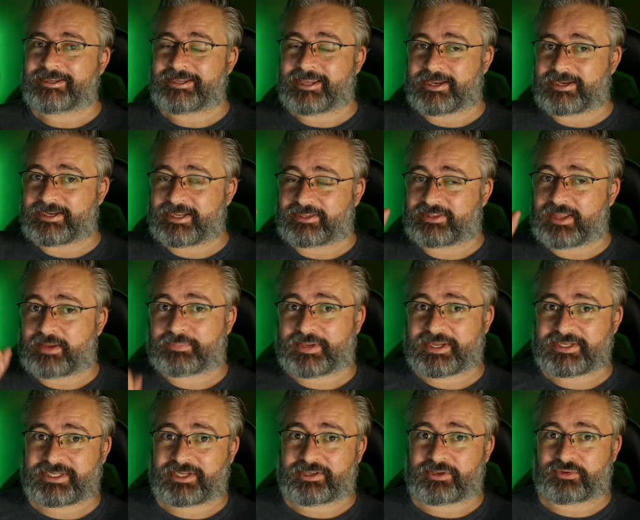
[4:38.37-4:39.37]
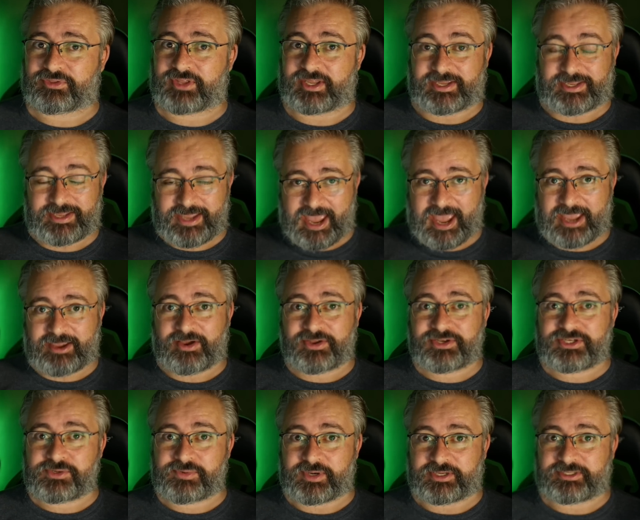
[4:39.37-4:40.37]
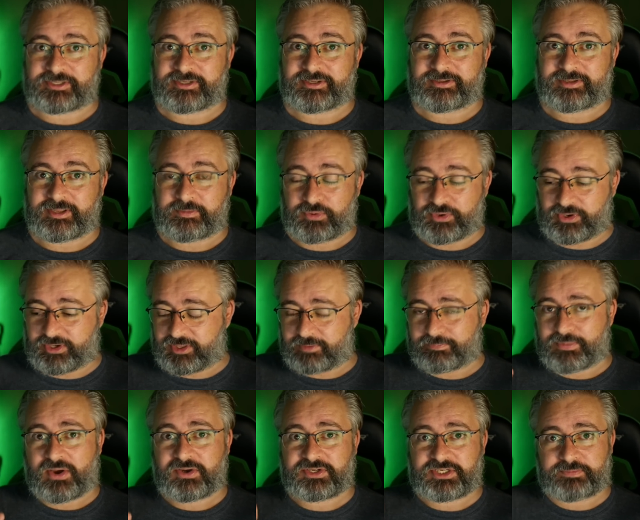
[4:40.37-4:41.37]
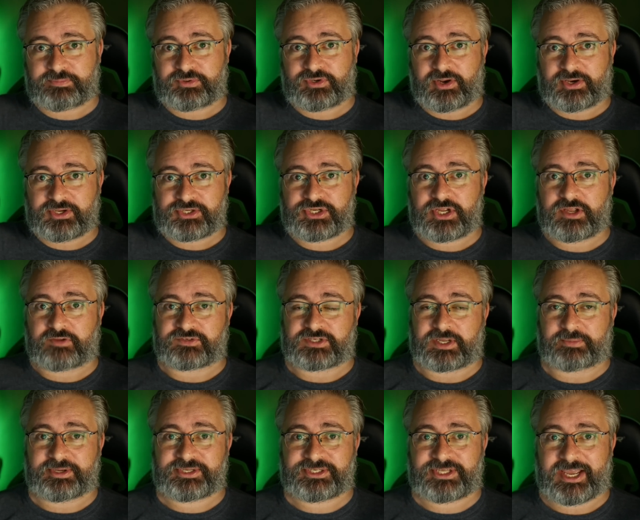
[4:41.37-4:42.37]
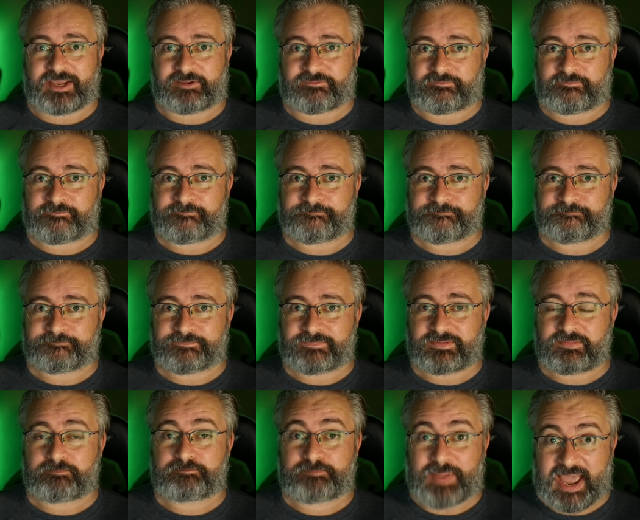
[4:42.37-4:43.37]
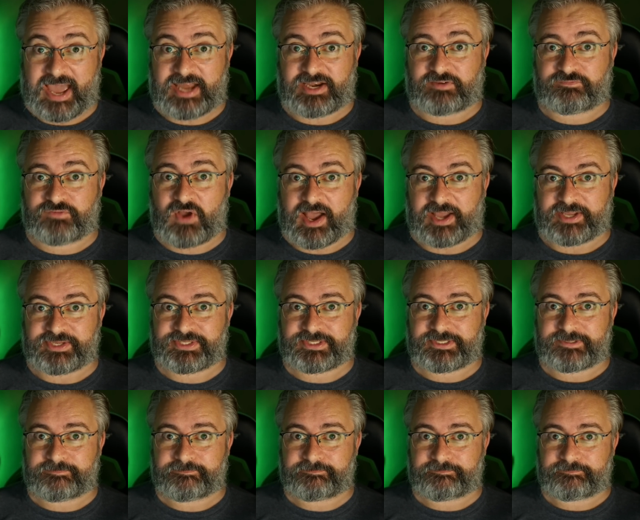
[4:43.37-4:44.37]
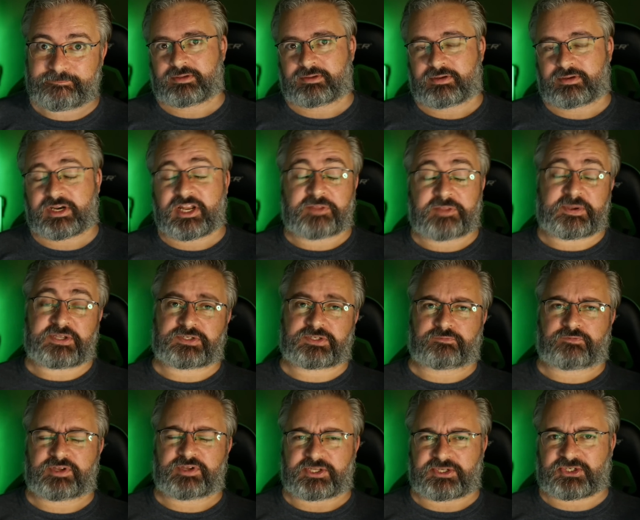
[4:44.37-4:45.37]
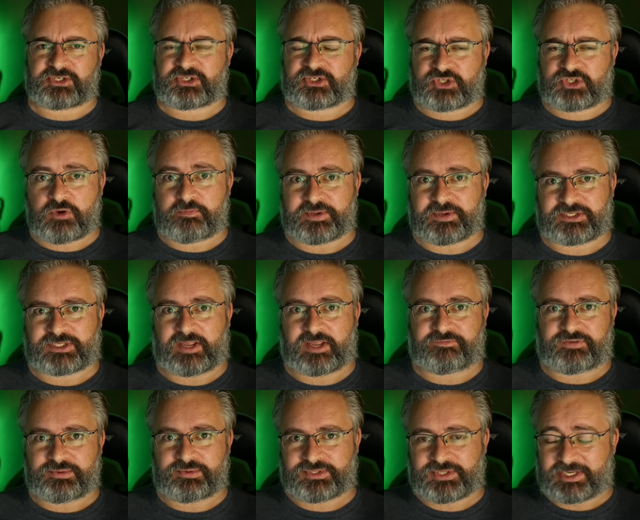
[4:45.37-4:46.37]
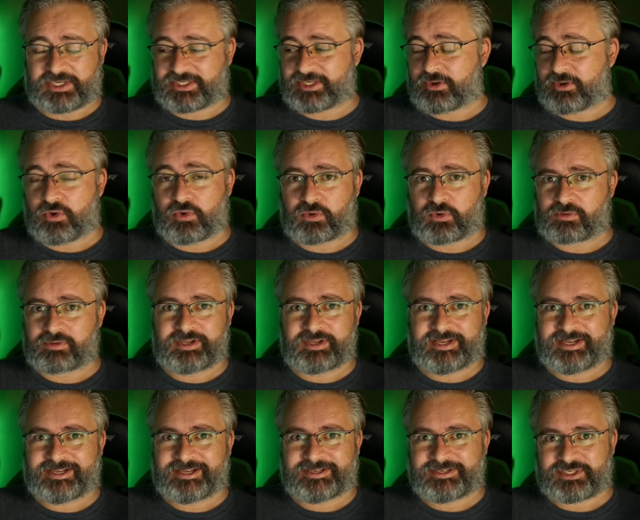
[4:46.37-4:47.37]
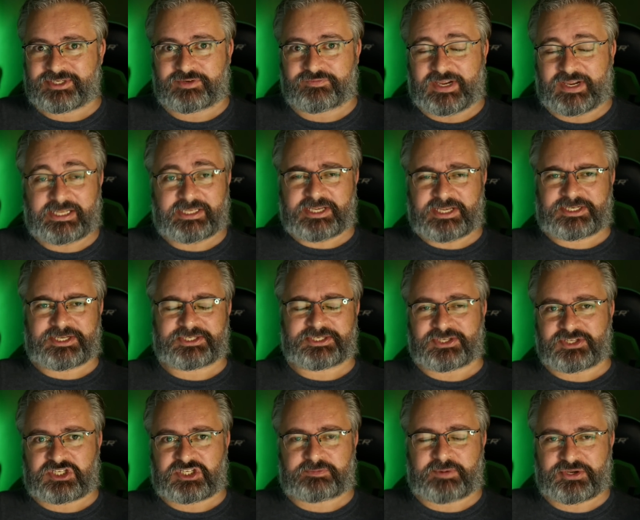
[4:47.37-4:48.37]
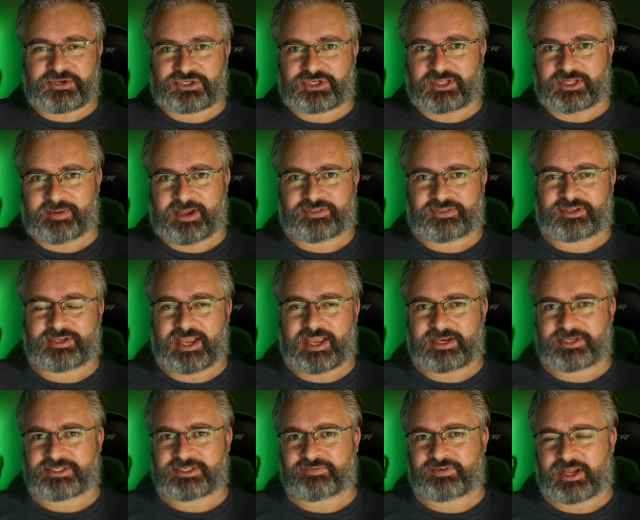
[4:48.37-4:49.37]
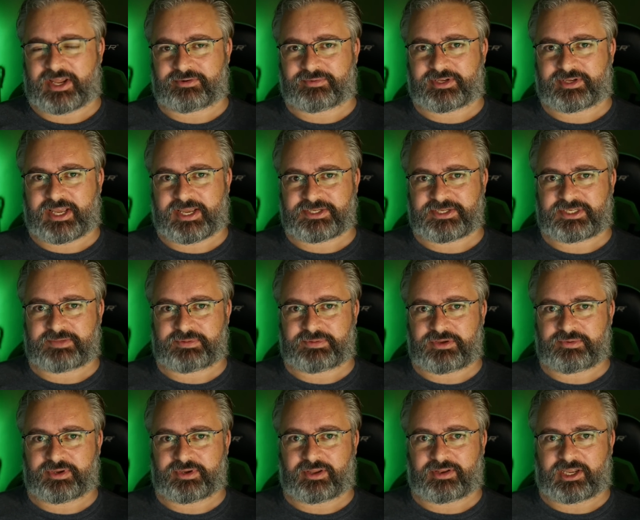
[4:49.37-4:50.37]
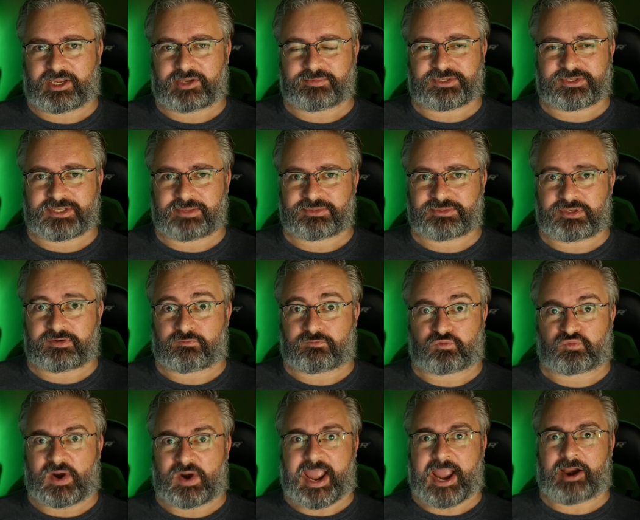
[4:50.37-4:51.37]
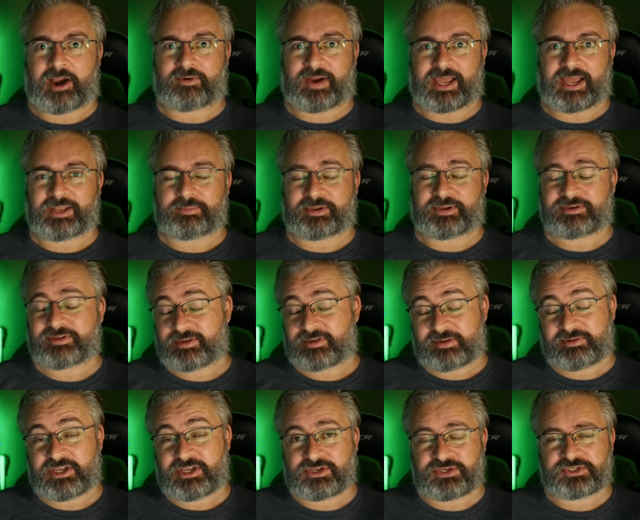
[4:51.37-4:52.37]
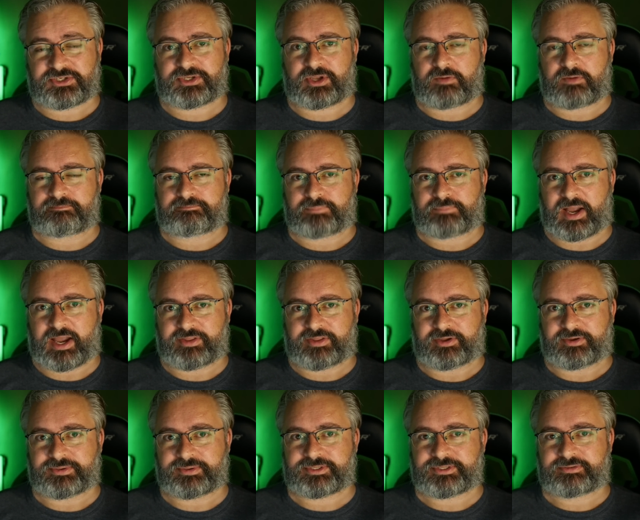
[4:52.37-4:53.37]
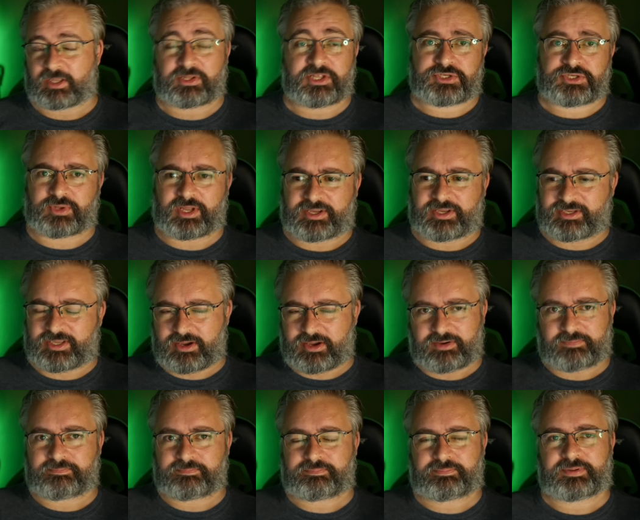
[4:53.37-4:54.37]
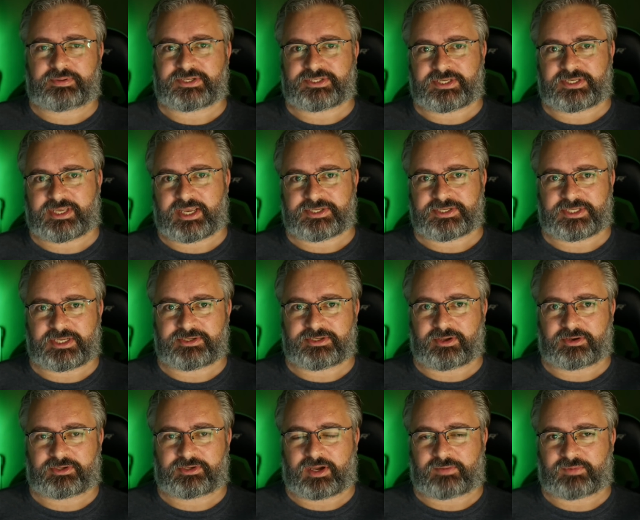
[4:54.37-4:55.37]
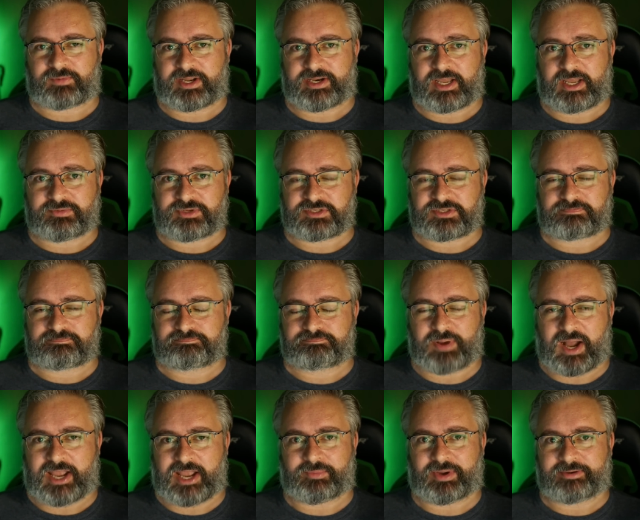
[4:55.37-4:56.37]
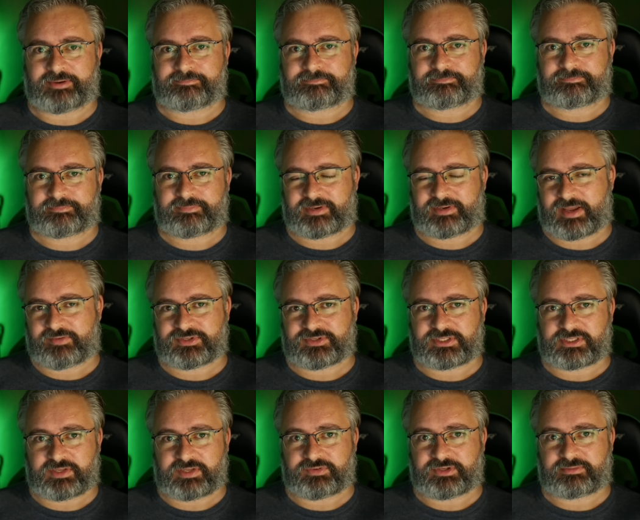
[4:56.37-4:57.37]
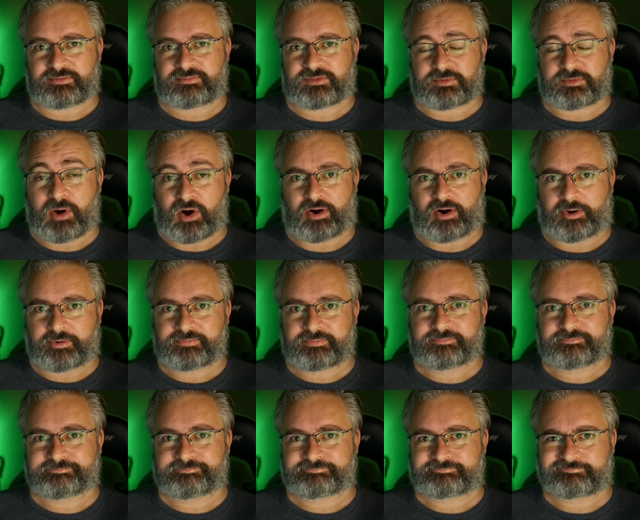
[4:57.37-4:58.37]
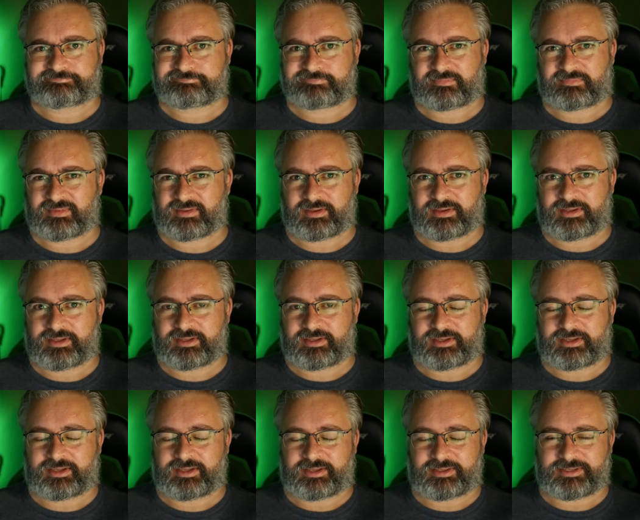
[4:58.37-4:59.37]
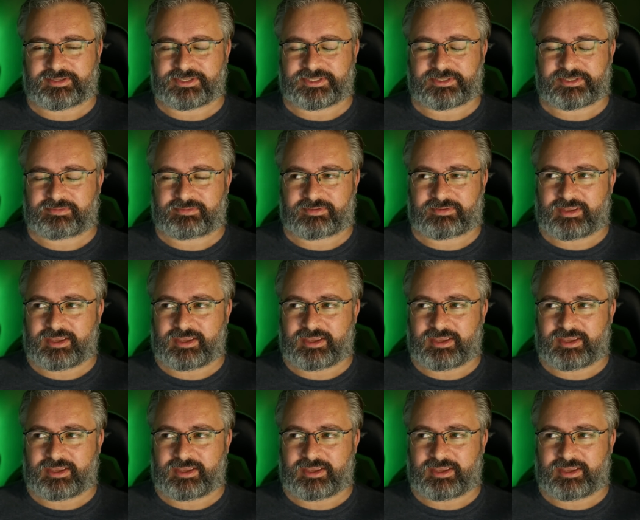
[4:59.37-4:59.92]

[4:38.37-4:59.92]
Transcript: You need that plastic little thing. You hang on to it. You put it in the box, you put it on a shelf somewhere safe. Bad advice. Another piece of really stupid stuff, he was acting all sort of elitist and special about the 8700K CPU he got like it was some sort of rare element. You can just go buy those. Like literally I could go to pccasegear.com right now and just buy one and have it delivered tomorrow. Just